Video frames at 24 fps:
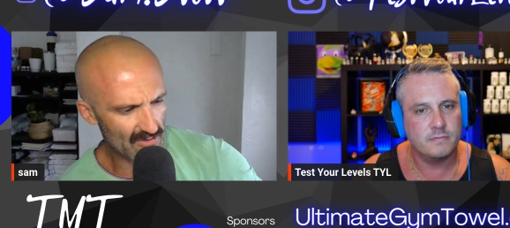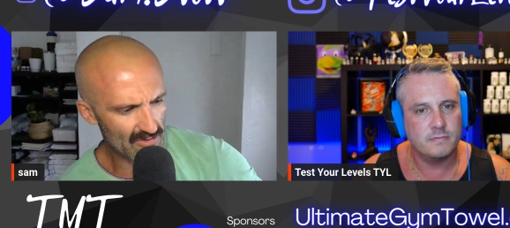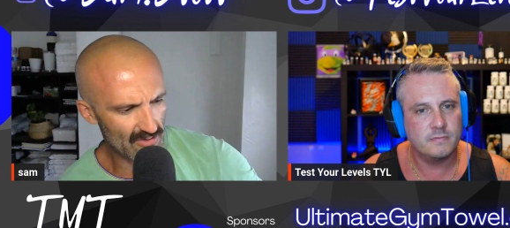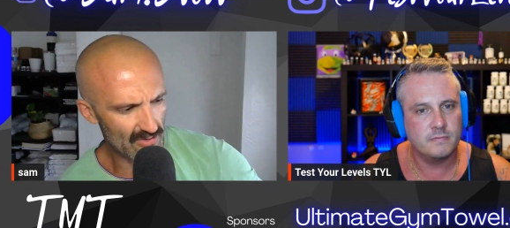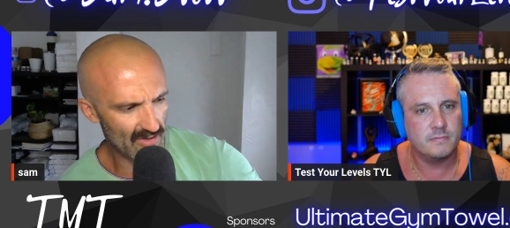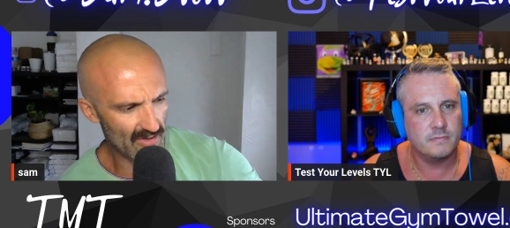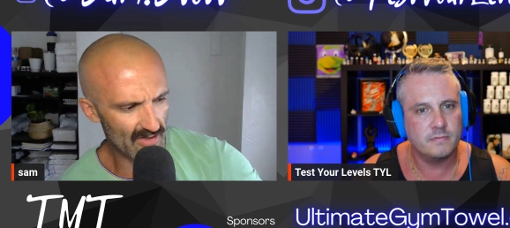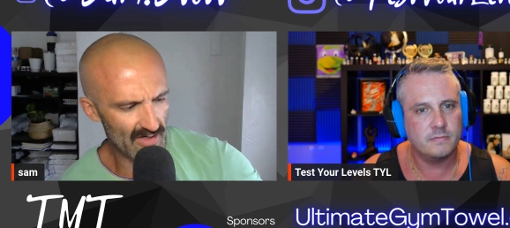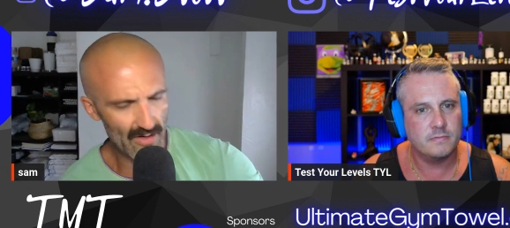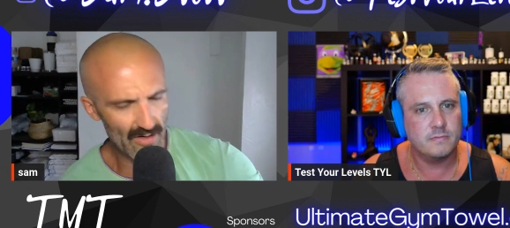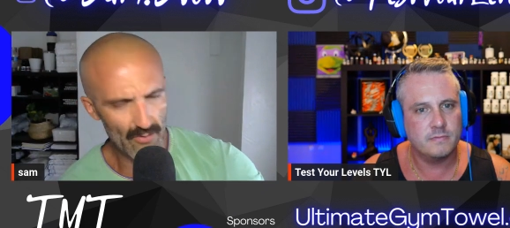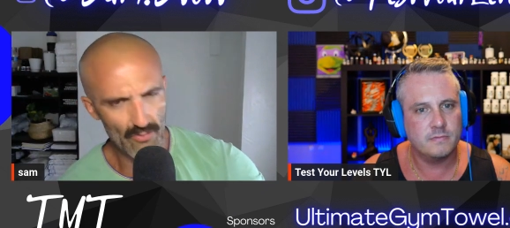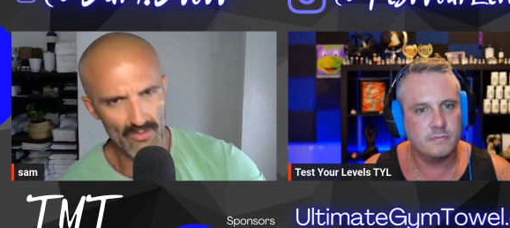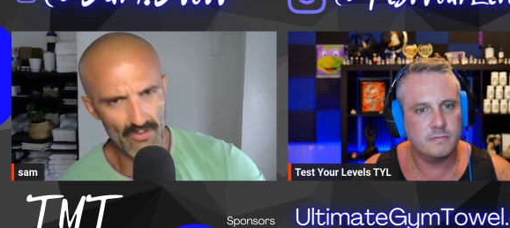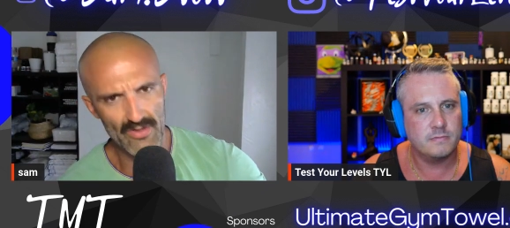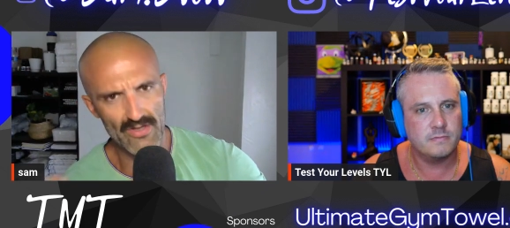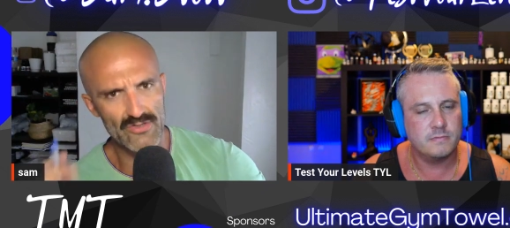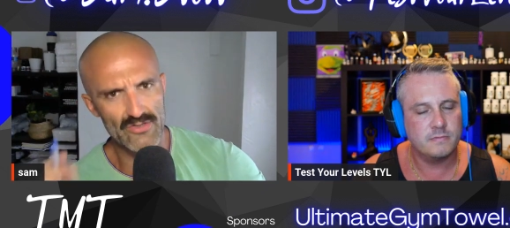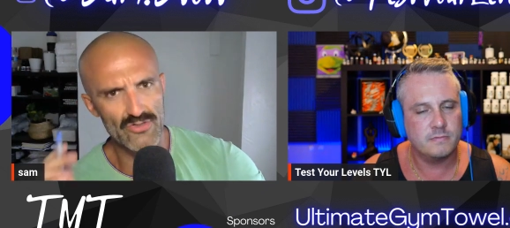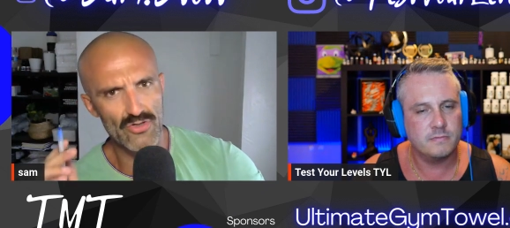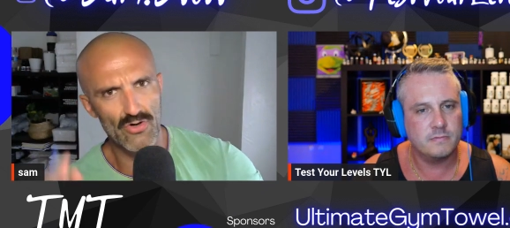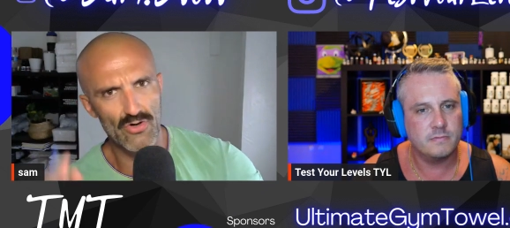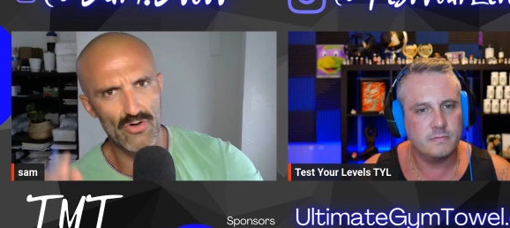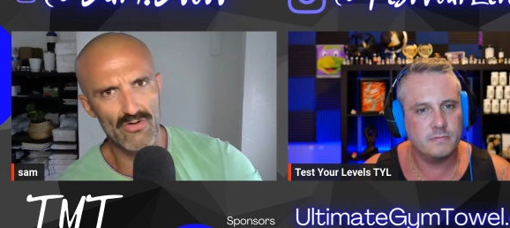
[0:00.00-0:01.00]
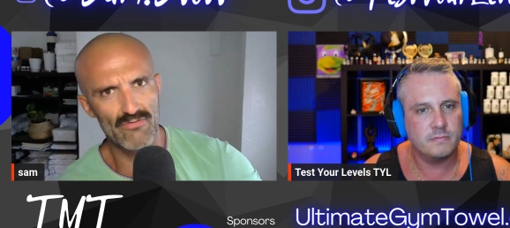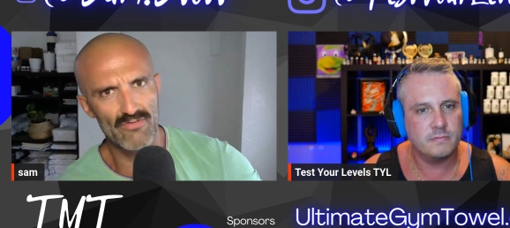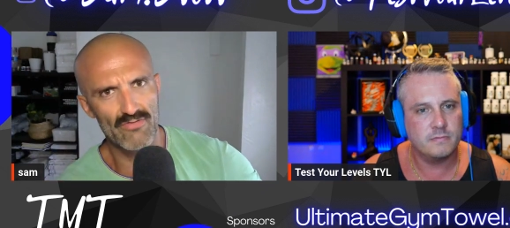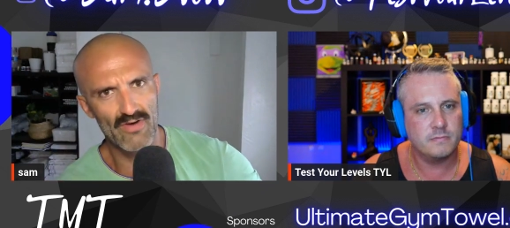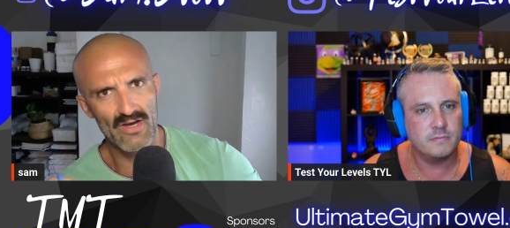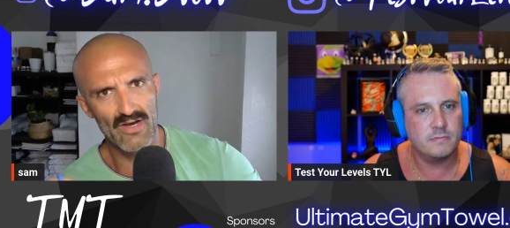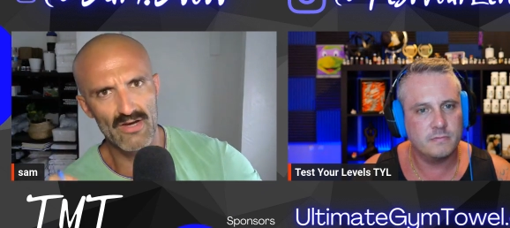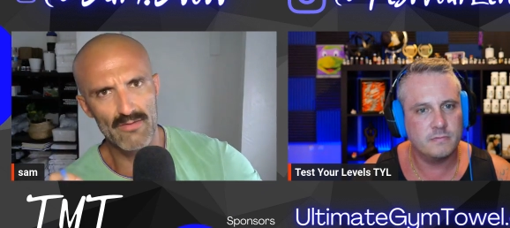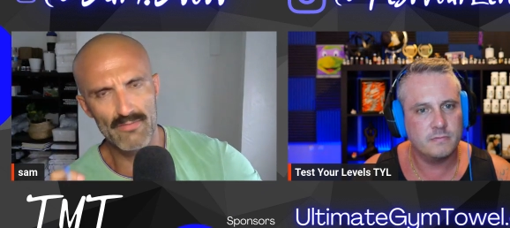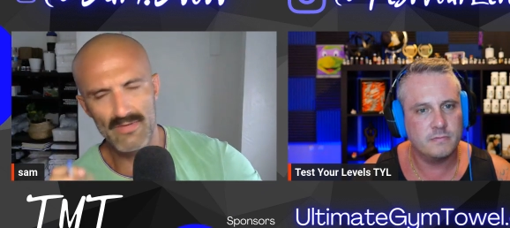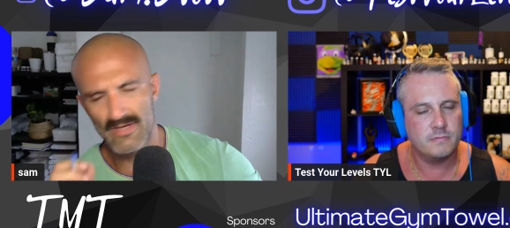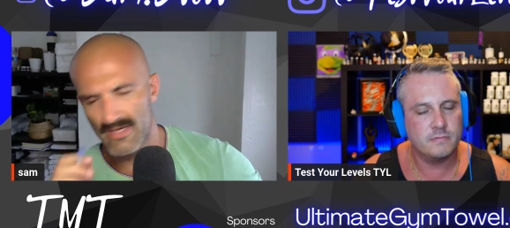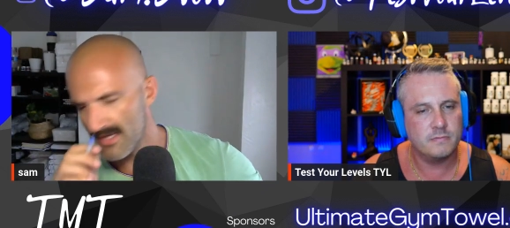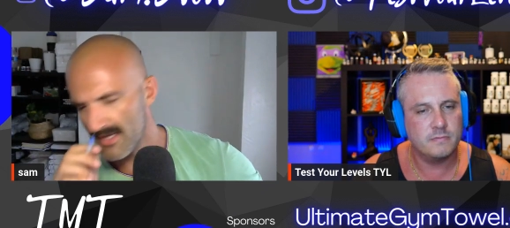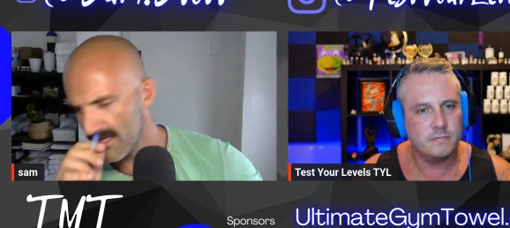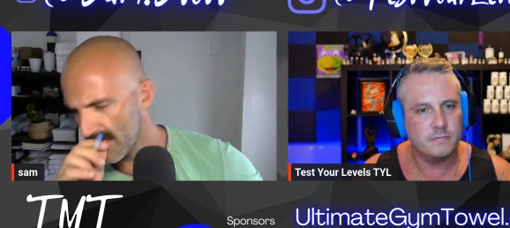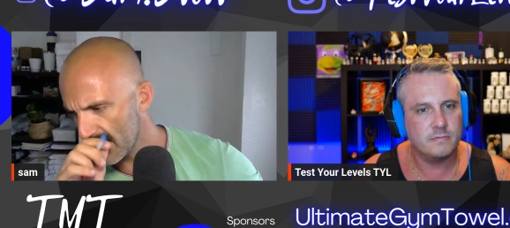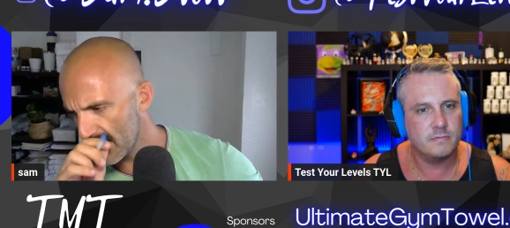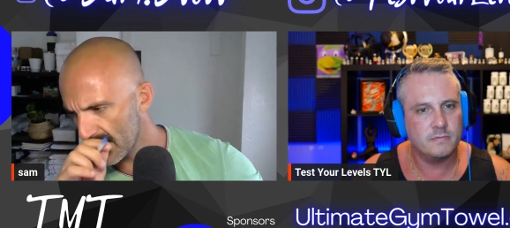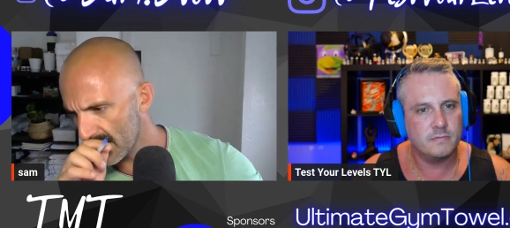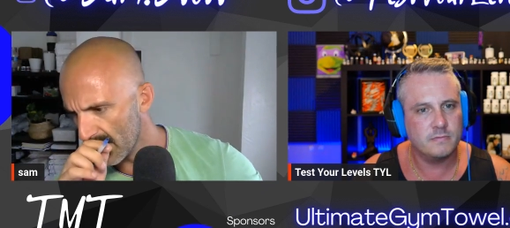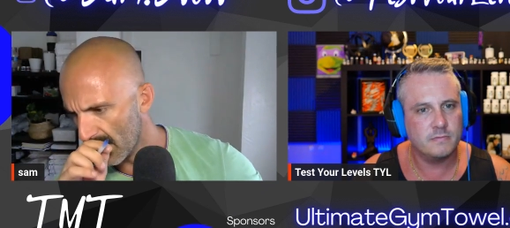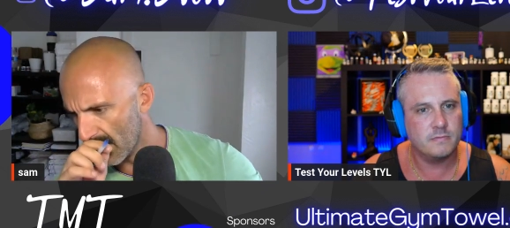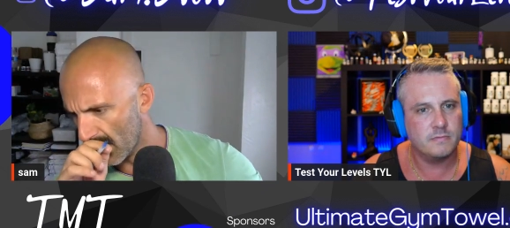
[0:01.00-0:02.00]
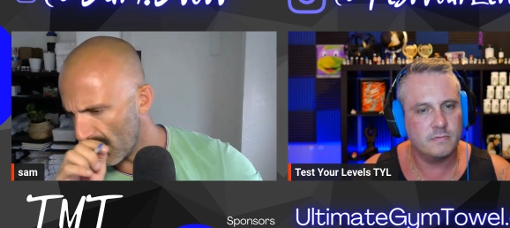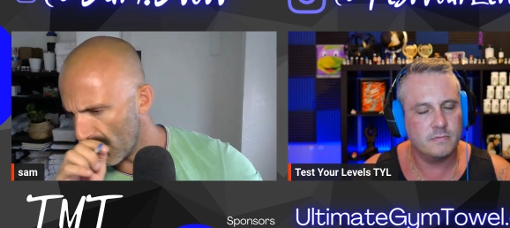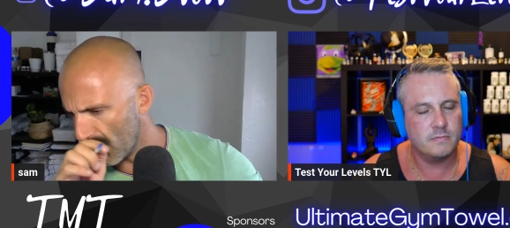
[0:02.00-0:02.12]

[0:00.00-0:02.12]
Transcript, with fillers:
Speaker 1: I was looking at where they took vitamin E.